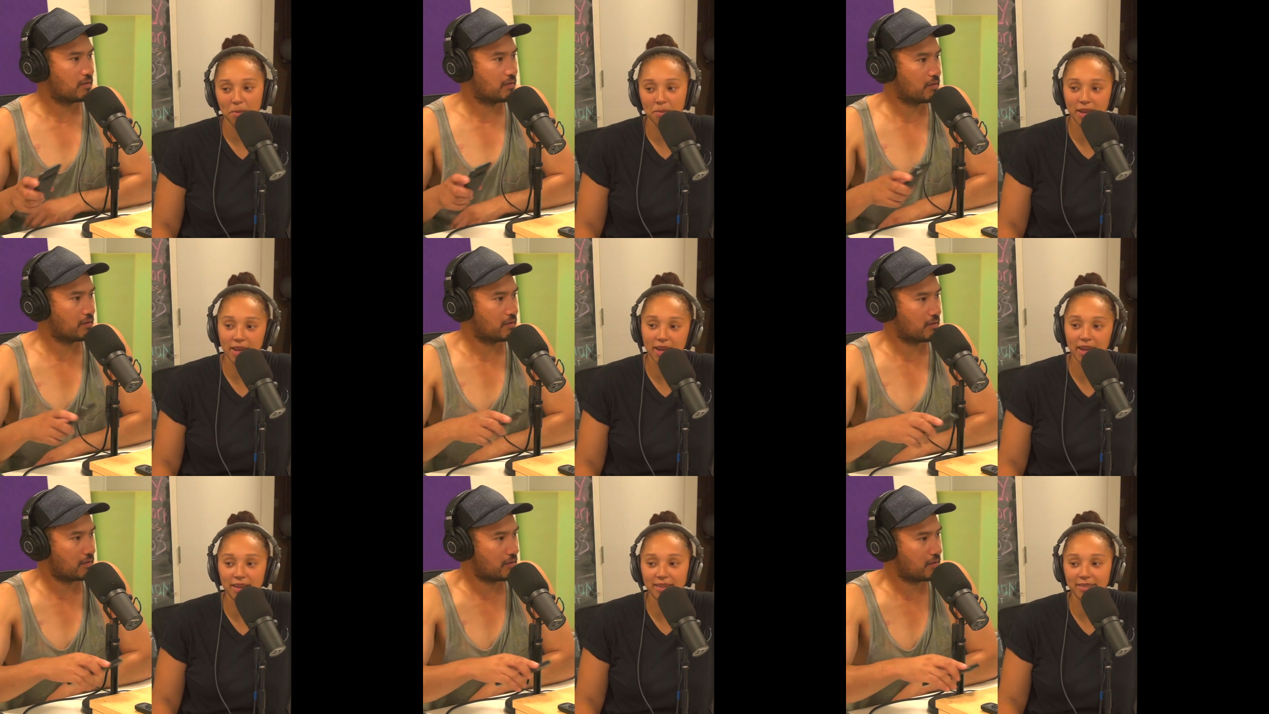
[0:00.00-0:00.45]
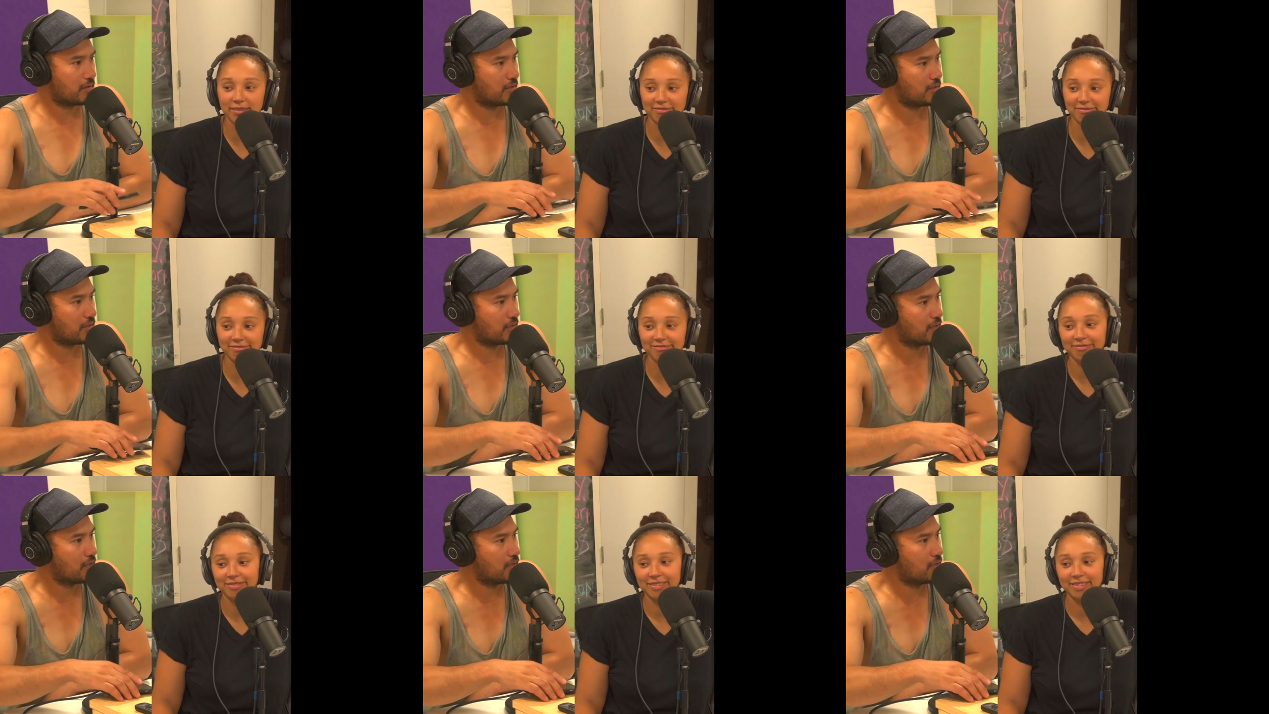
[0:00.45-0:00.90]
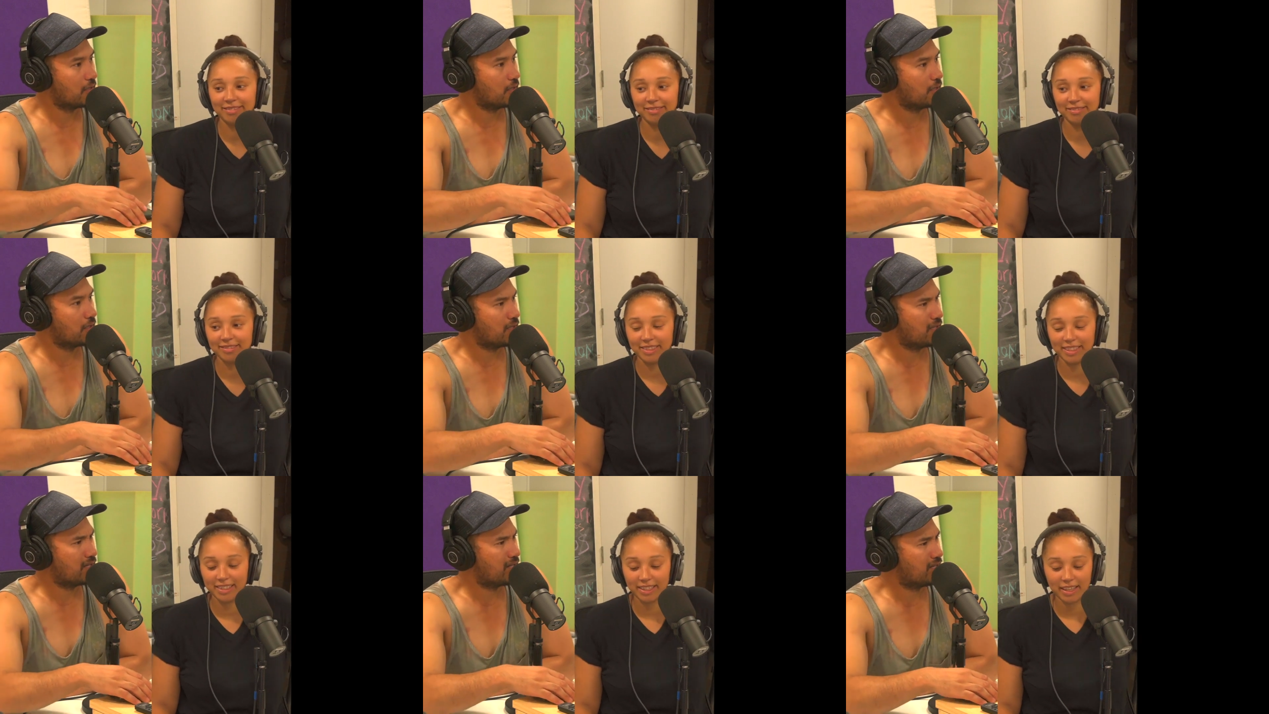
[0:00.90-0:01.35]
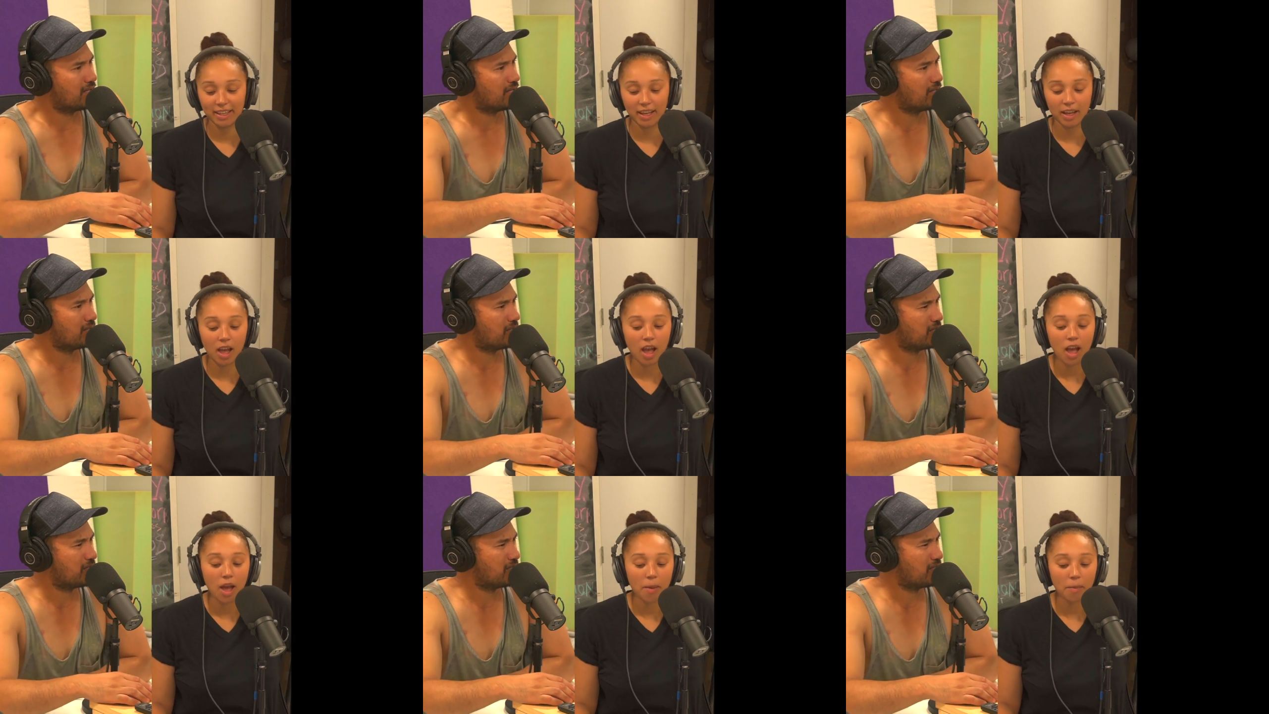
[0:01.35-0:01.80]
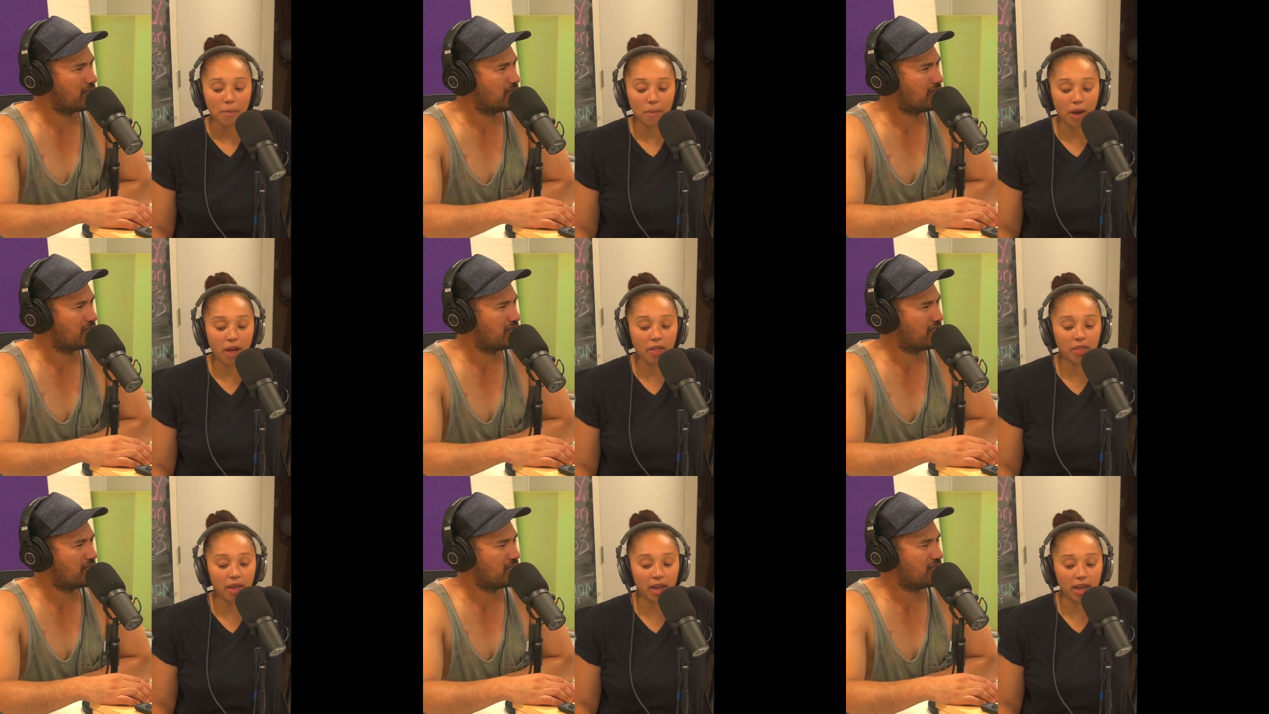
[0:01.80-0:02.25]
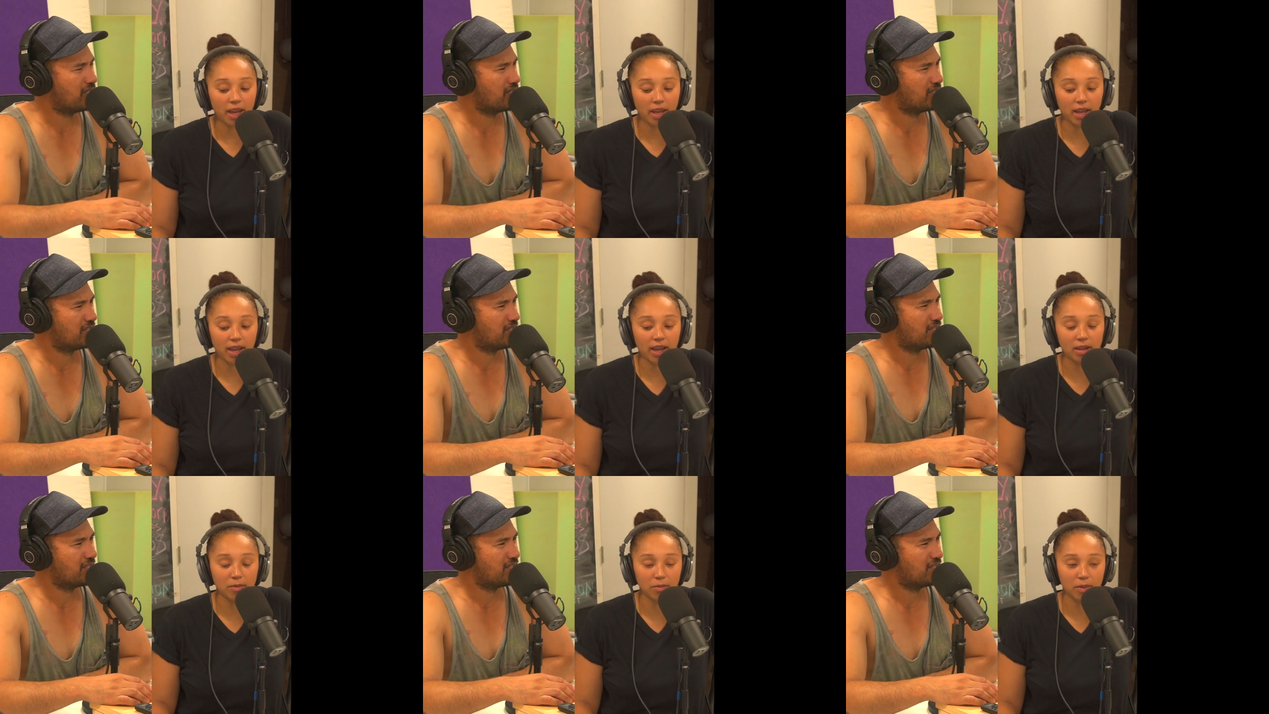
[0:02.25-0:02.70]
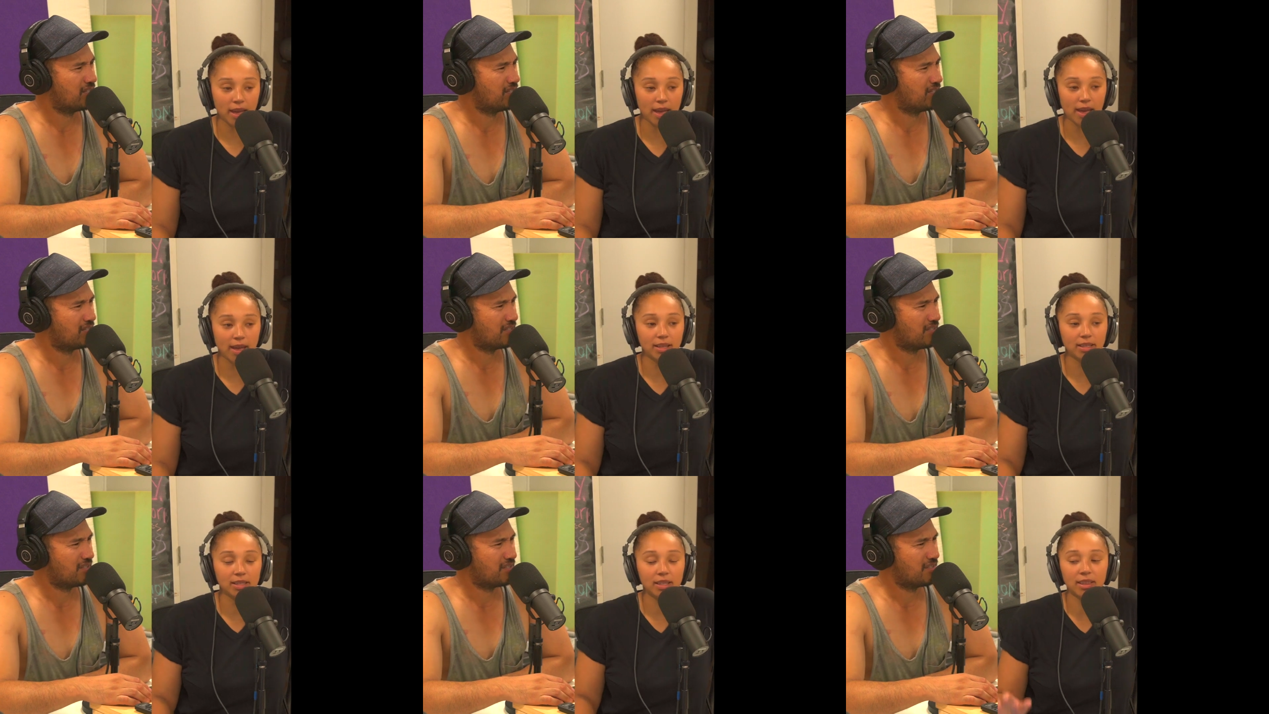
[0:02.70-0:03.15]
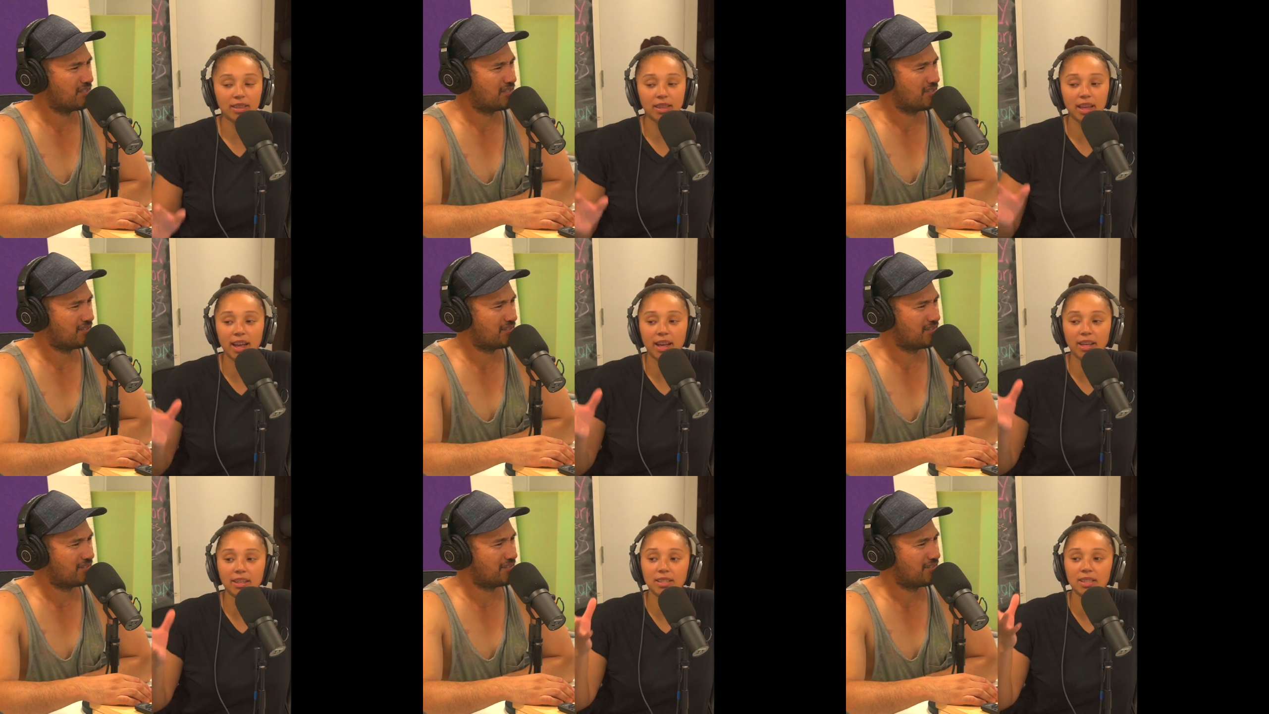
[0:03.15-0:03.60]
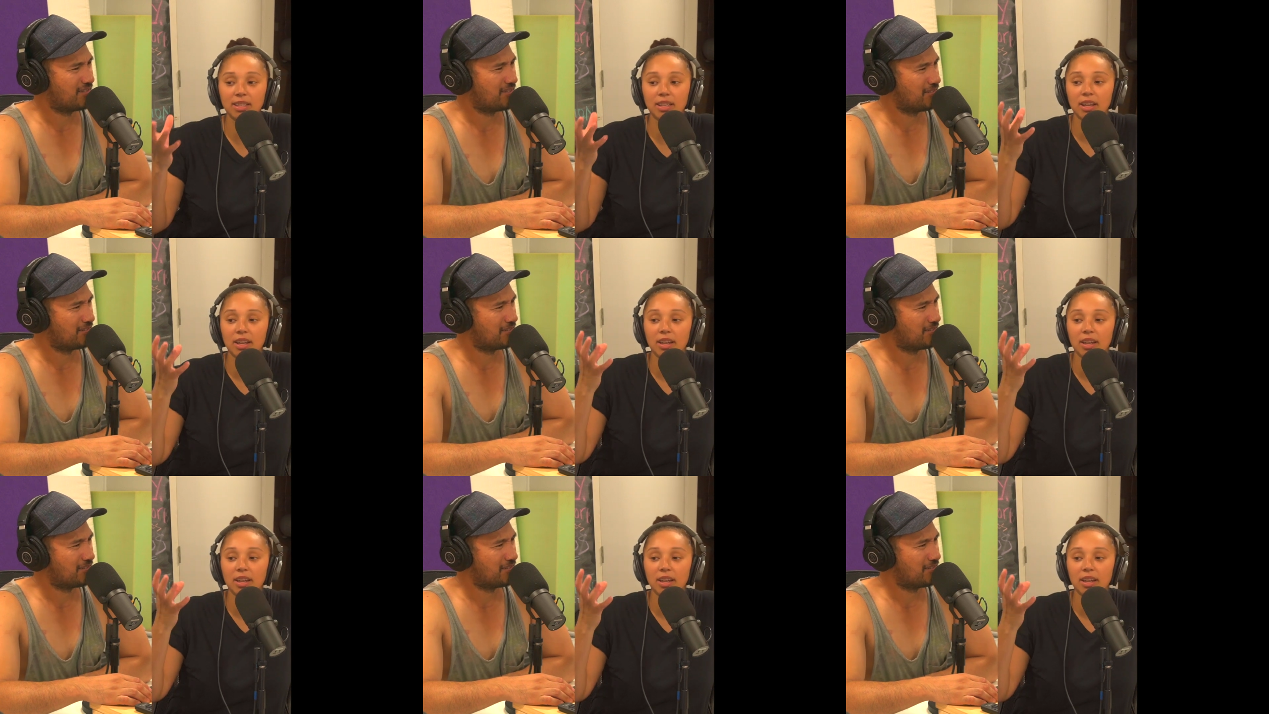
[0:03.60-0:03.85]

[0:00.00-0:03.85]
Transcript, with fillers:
Speaker 1: bad. But they admit that